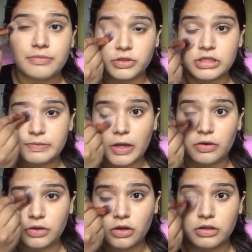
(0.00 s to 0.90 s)
Put this
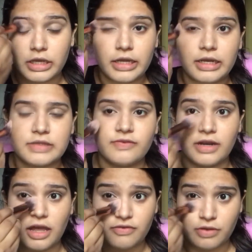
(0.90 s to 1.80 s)
powder on the areas
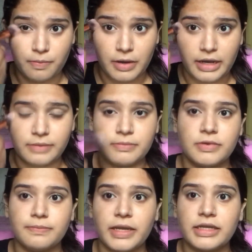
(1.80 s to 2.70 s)
where I have applied
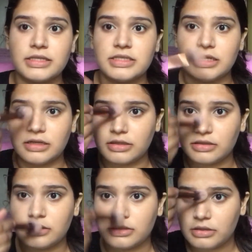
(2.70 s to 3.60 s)
my
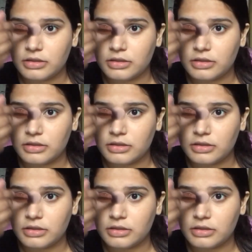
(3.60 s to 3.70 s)
concealer,